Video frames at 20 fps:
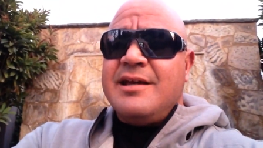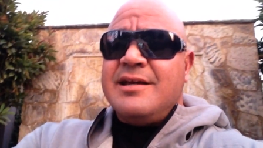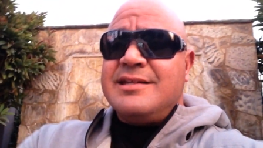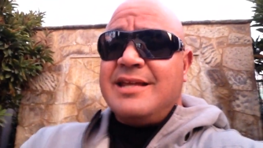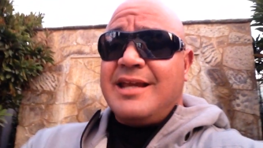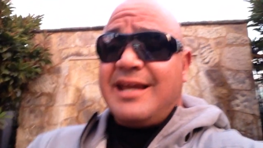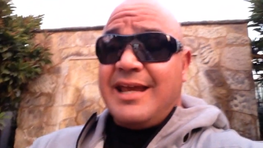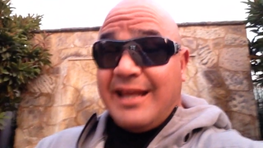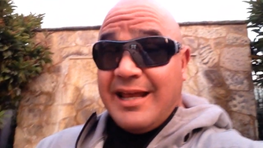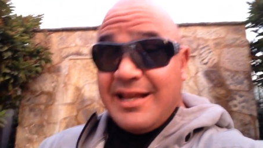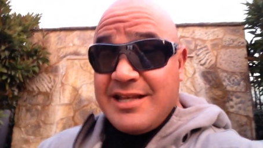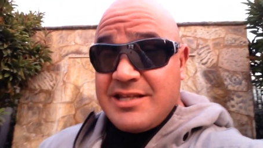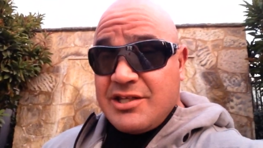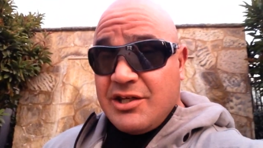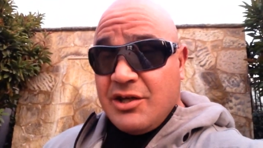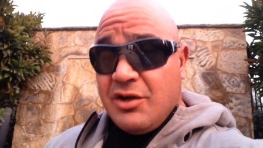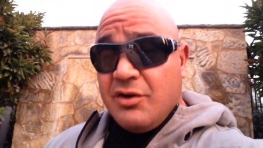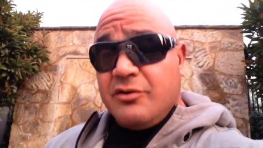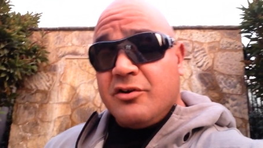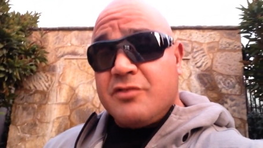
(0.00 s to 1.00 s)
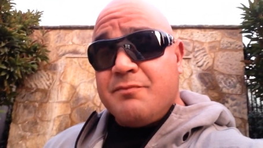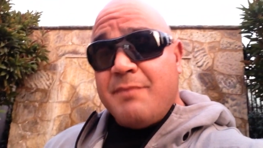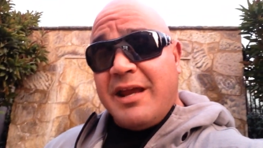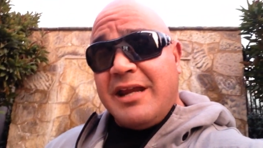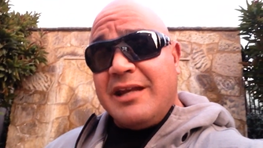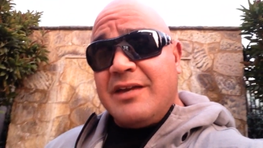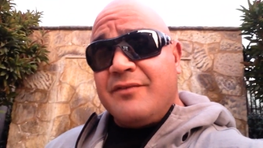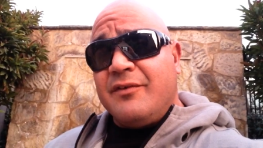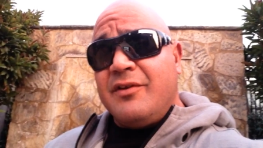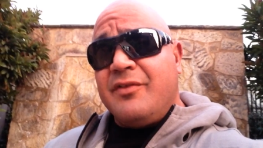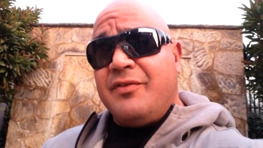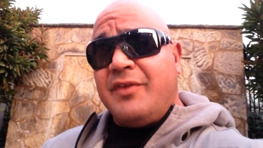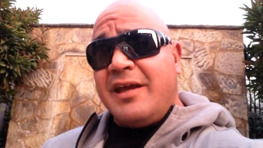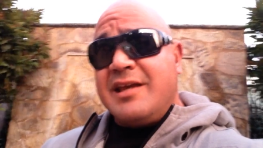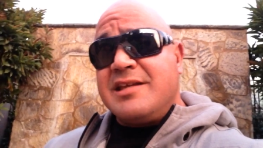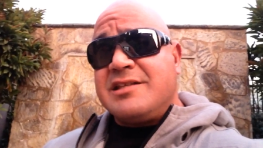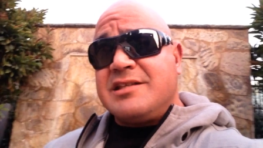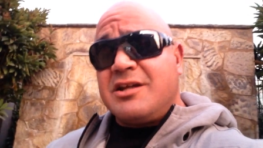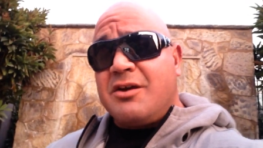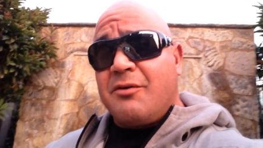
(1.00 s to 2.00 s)
to get into, and there's many different
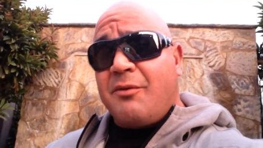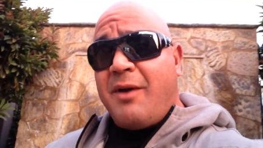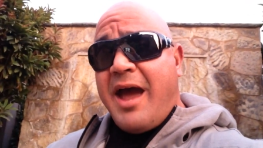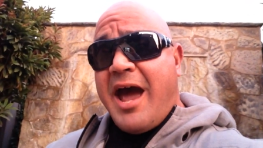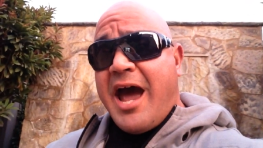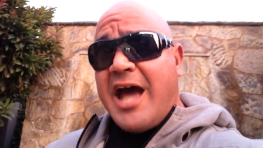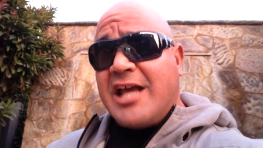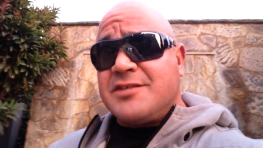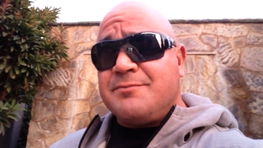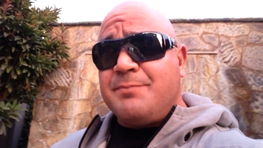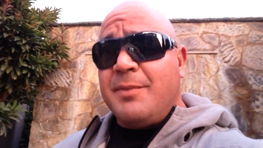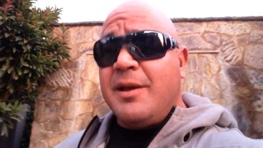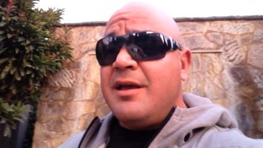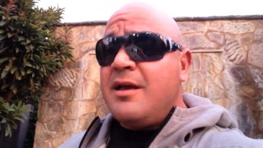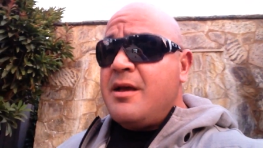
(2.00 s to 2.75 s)
things to grasp.